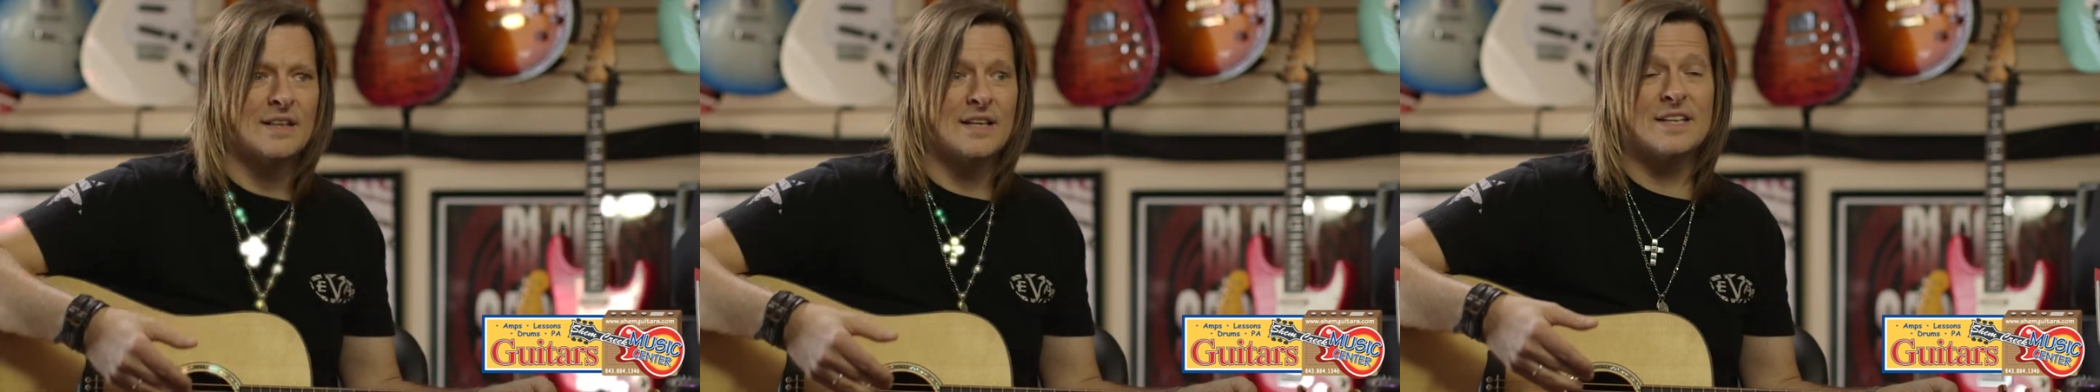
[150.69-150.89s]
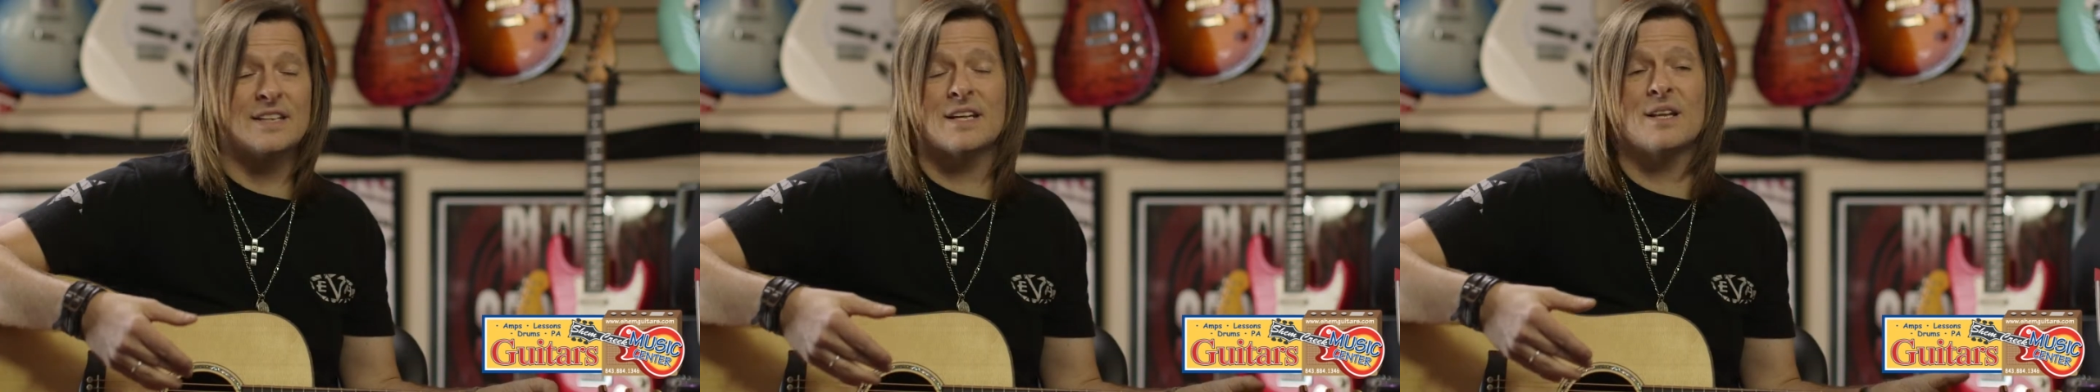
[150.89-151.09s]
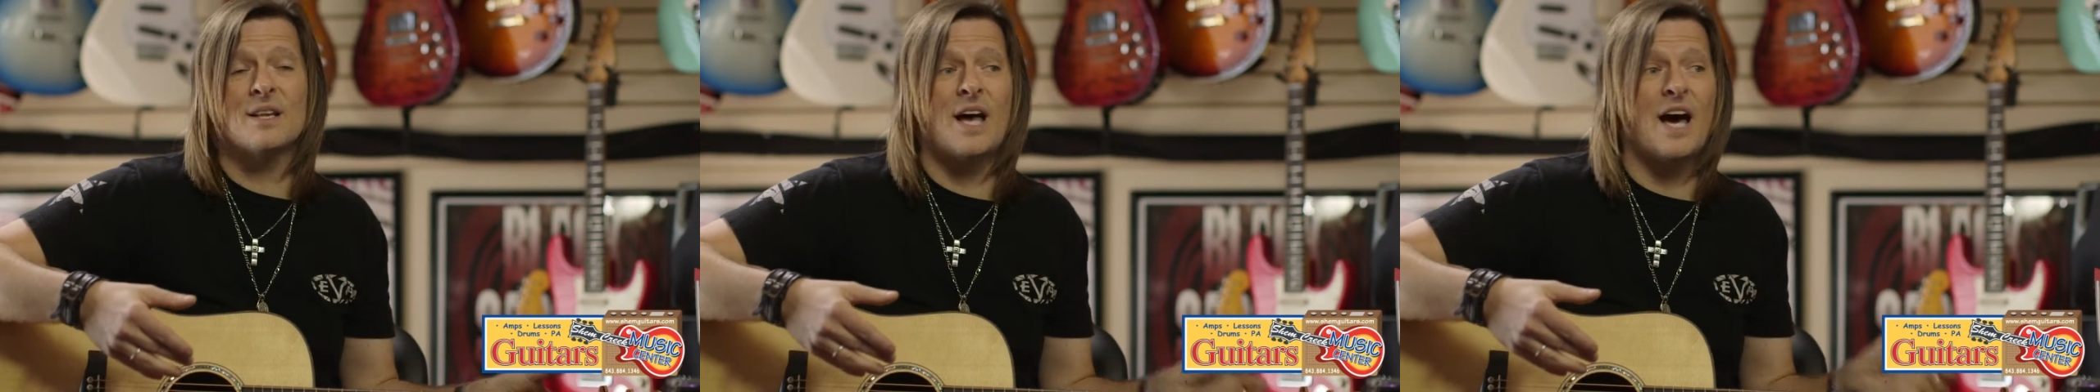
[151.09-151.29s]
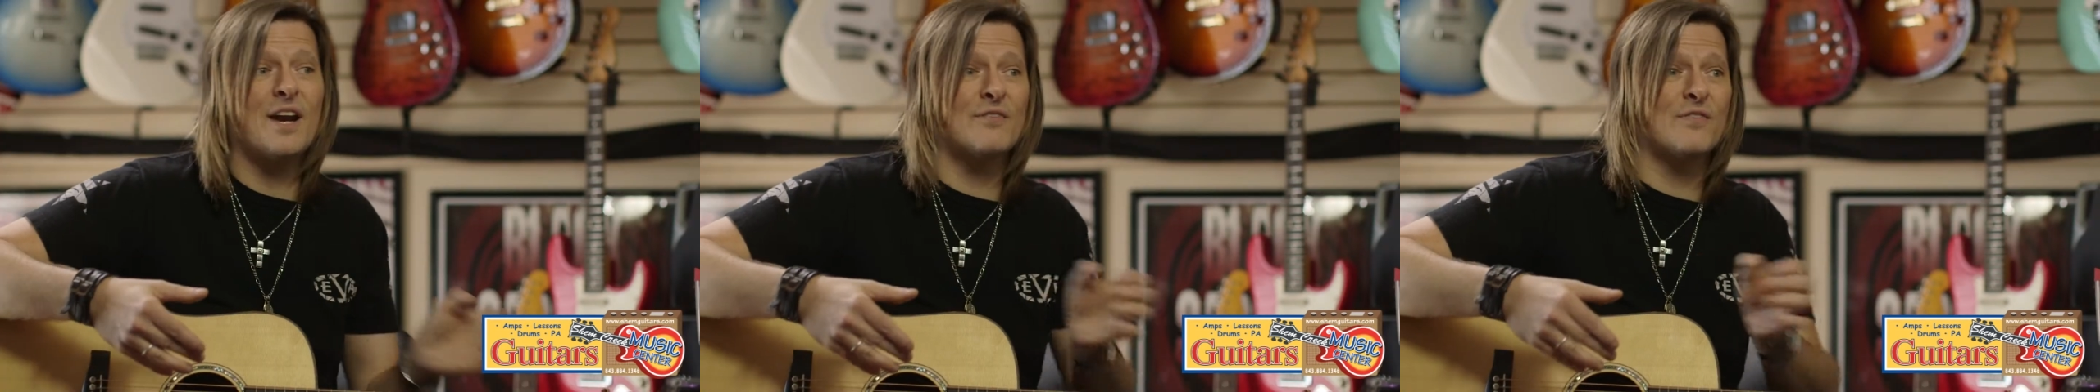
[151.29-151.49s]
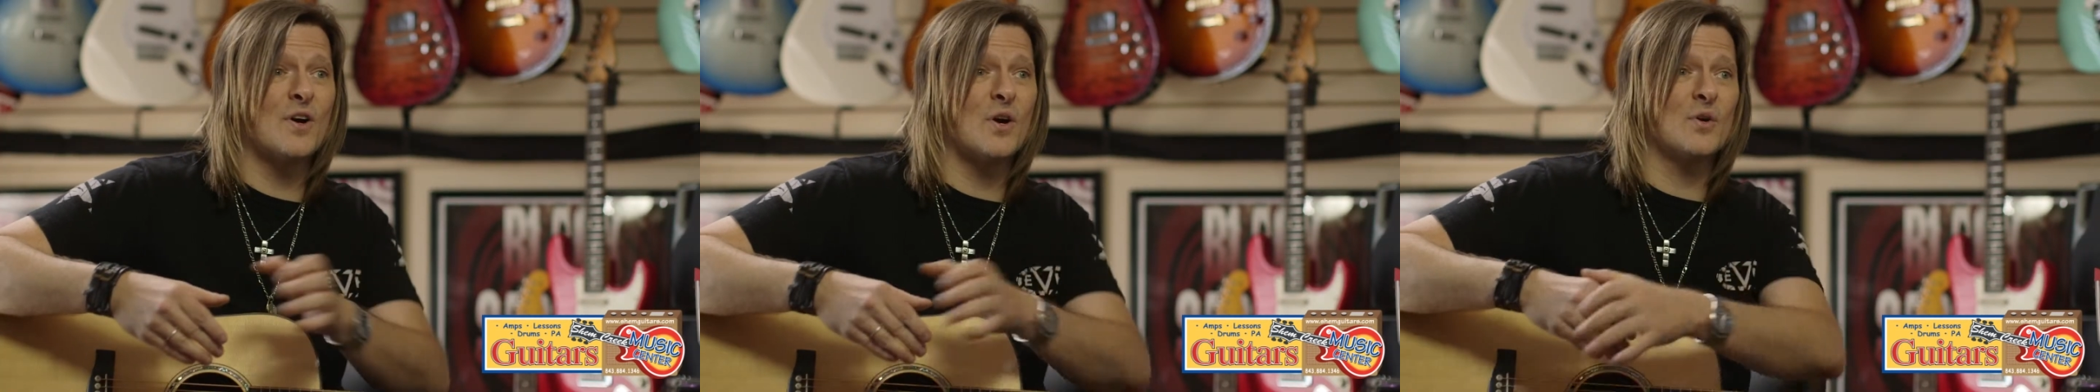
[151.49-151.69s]
Listen, a lot
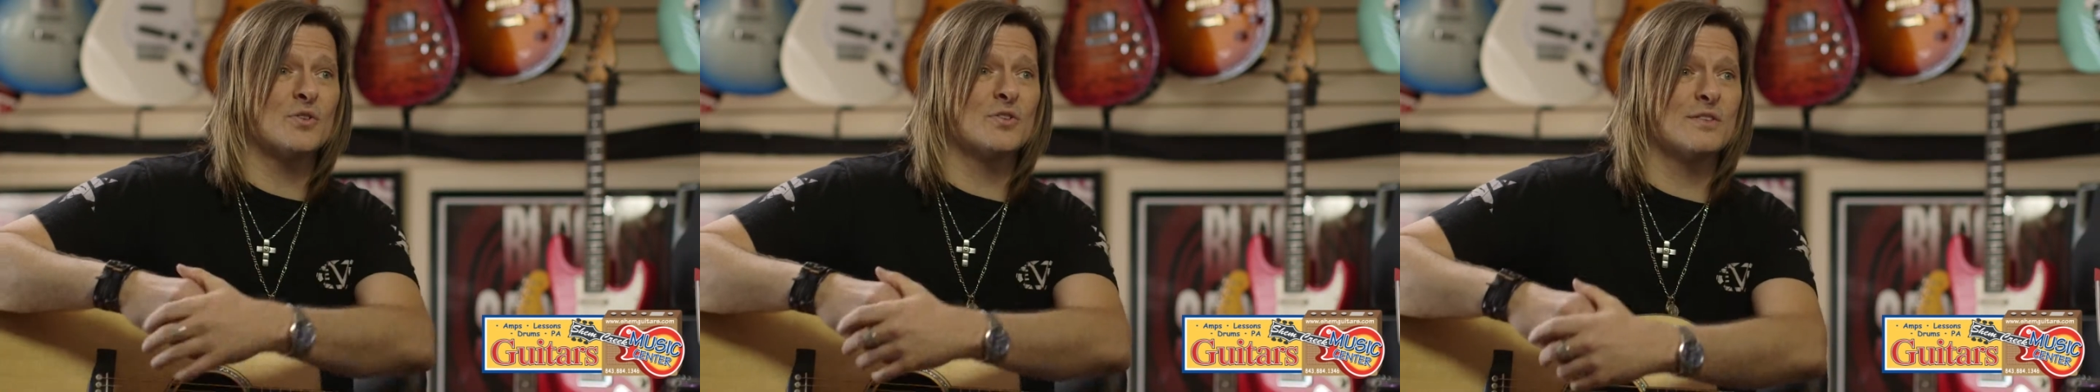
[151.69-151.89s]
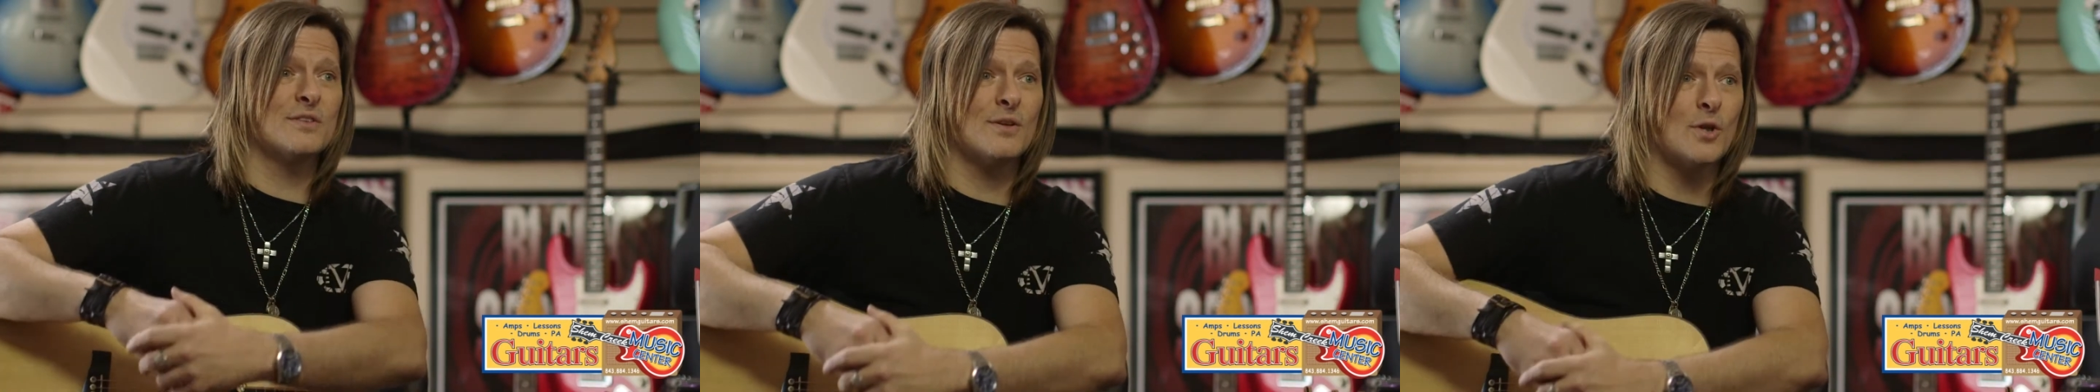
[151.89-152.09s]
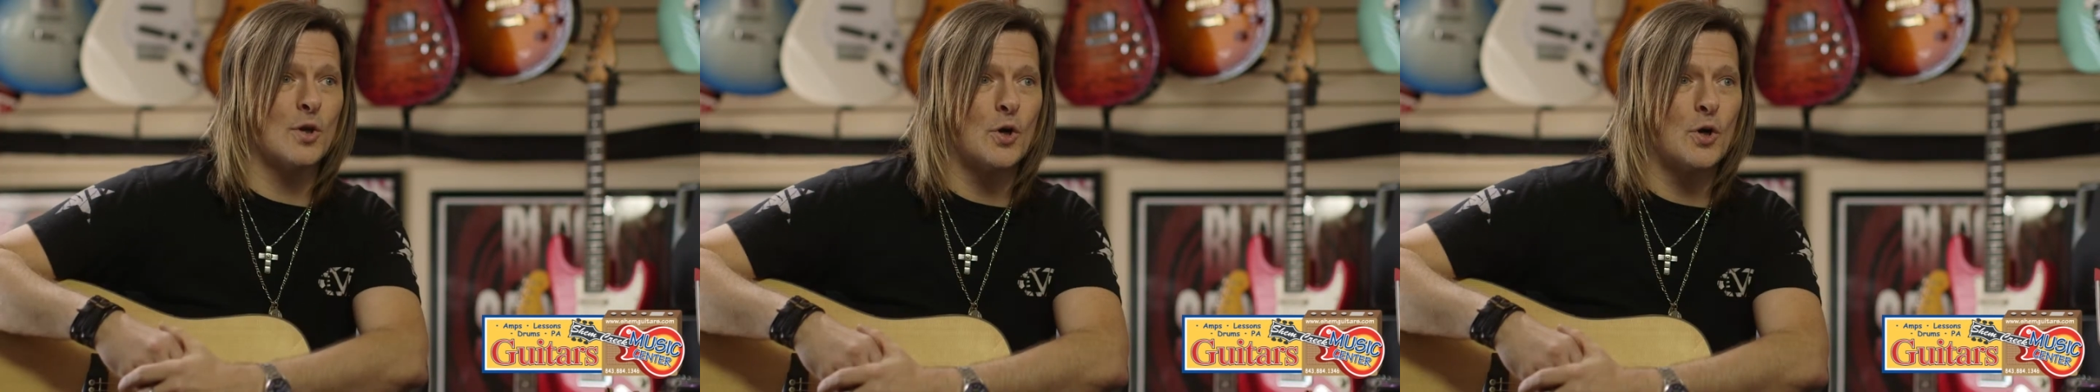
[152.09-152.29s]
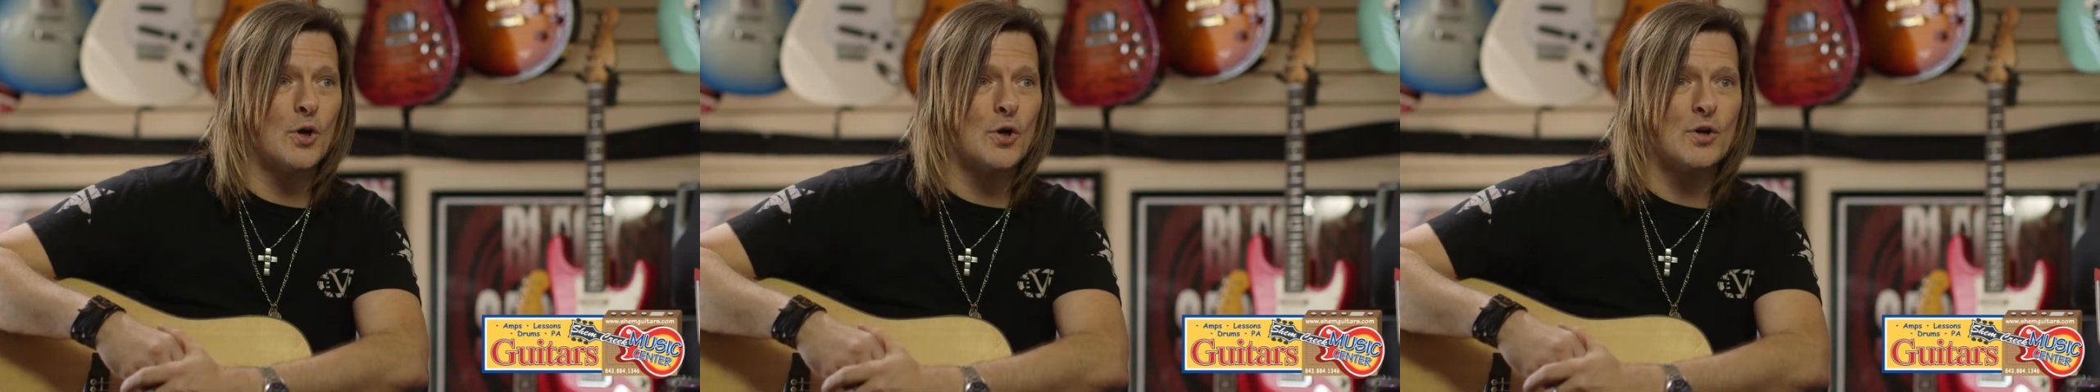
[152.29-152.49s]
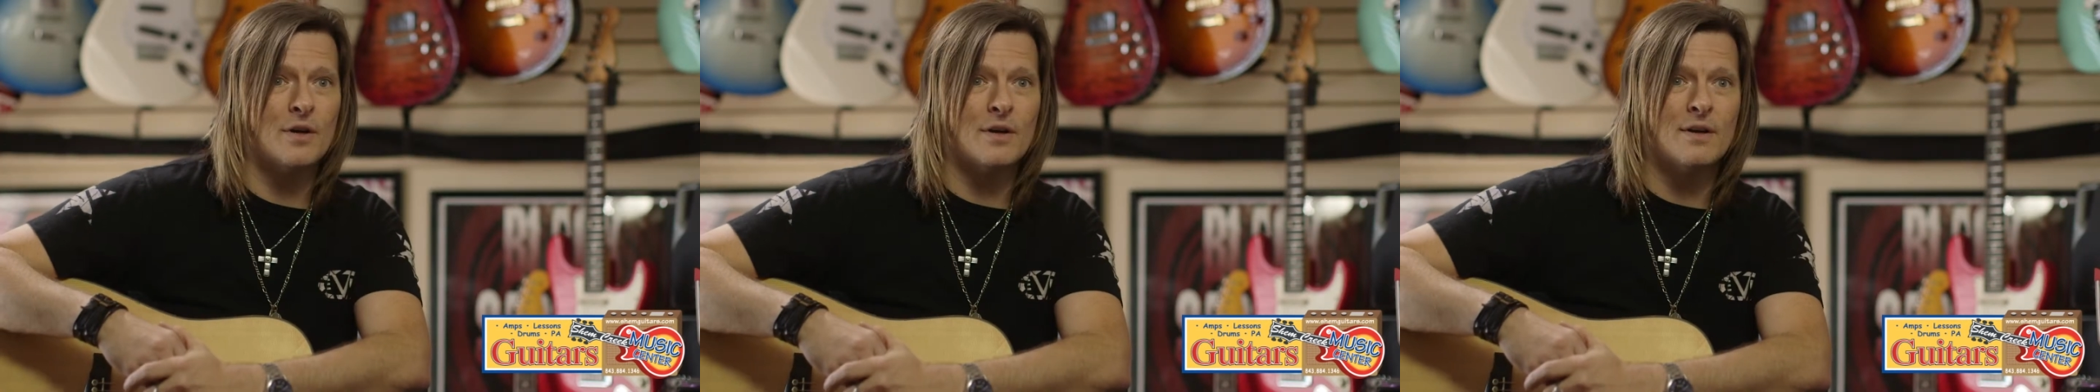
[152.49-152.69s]
of folks
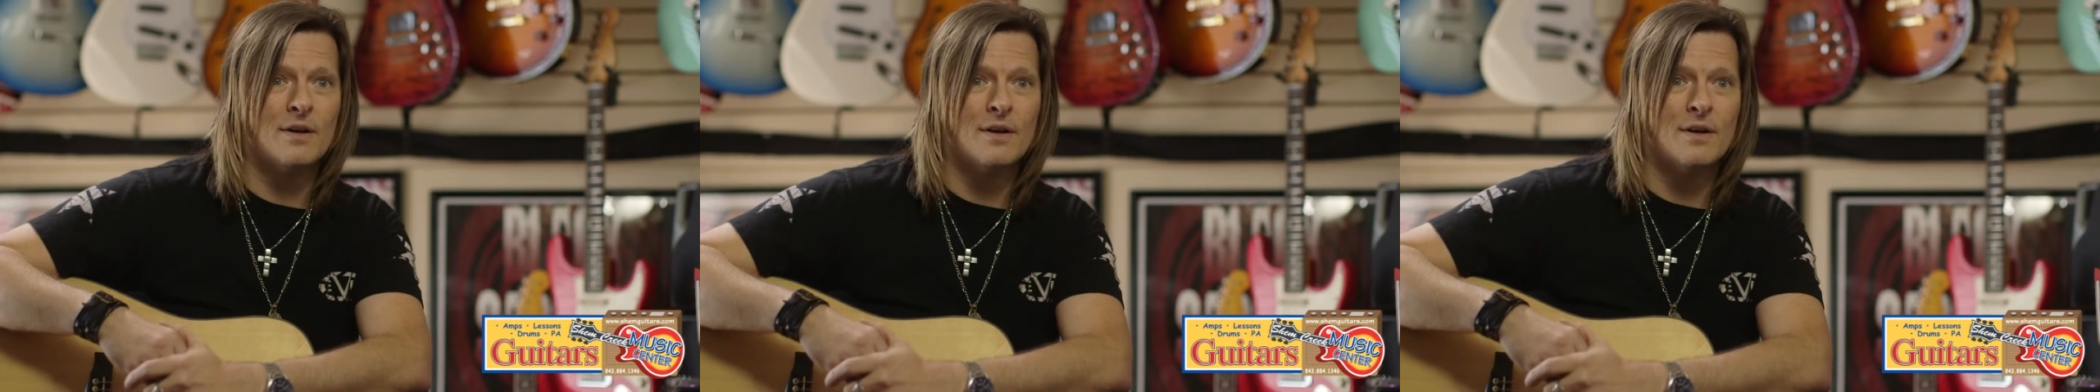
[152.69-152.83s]
learn